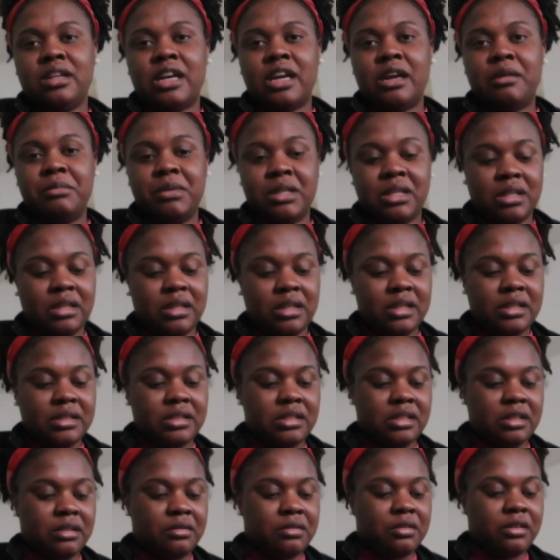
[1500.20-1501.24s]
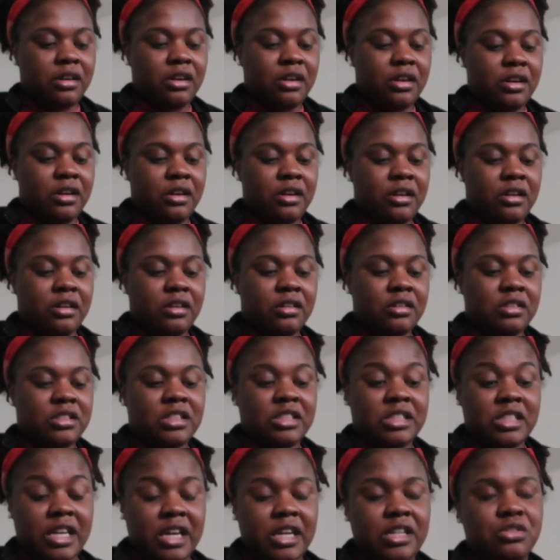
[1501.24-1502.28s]
gave me the list of her
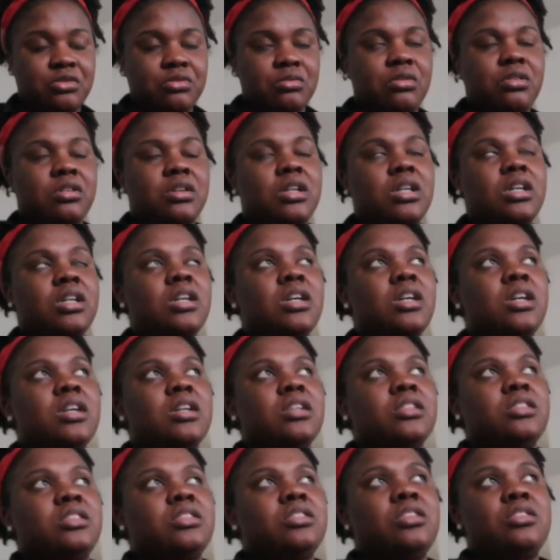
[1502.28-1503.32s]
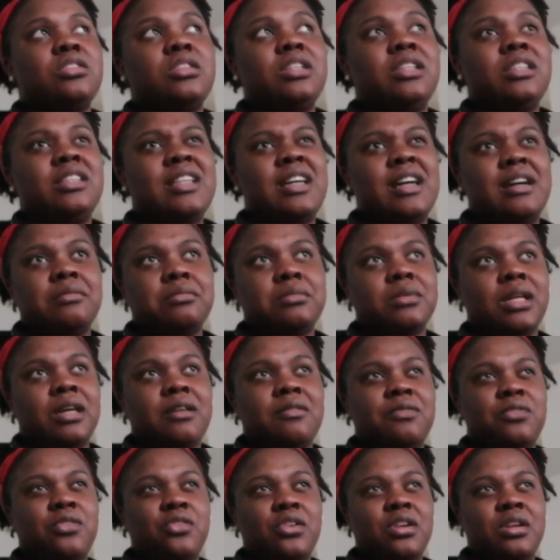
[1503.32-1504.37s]
schedule, she only naps
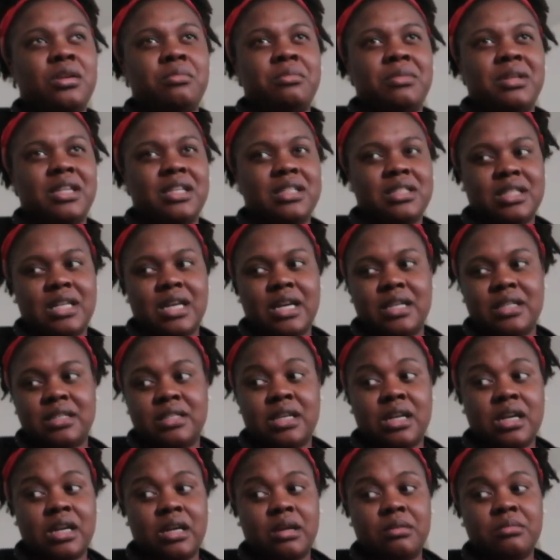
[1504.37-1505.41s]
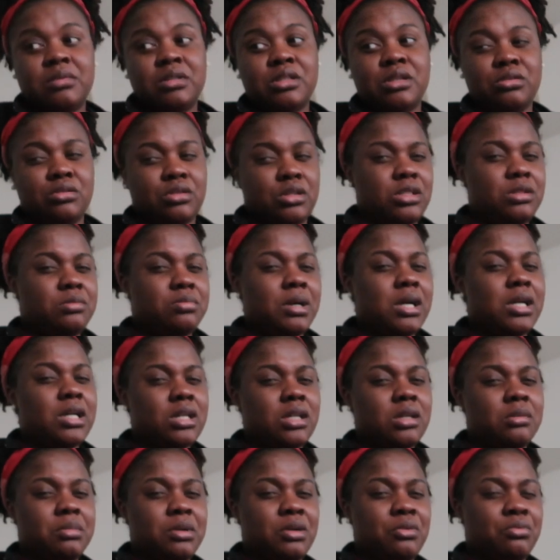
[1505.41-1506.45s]
like 40 minutes at a time. So she's probably
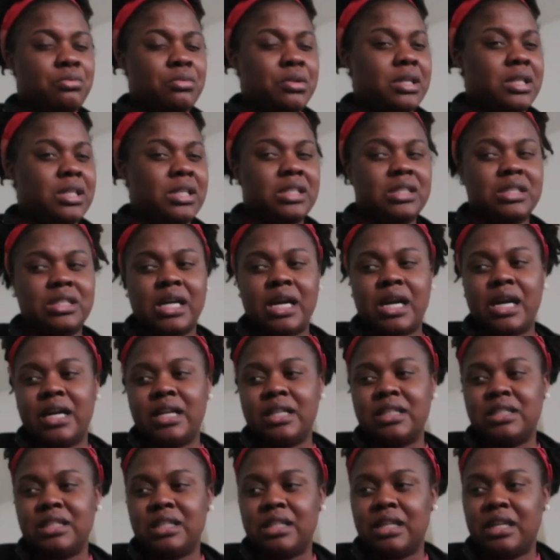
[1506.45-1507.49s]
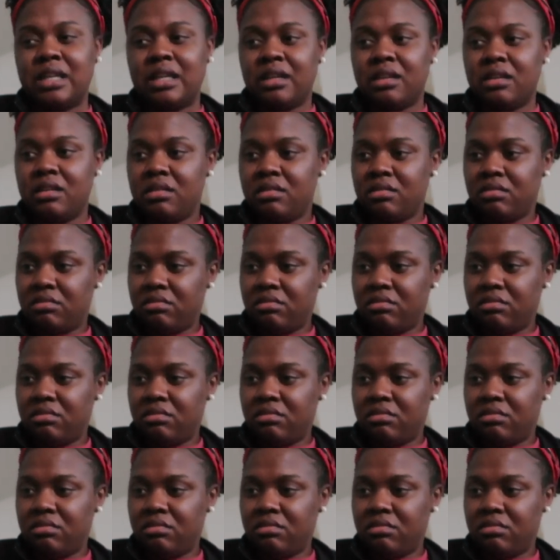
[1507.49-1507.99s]
going to be really tired today.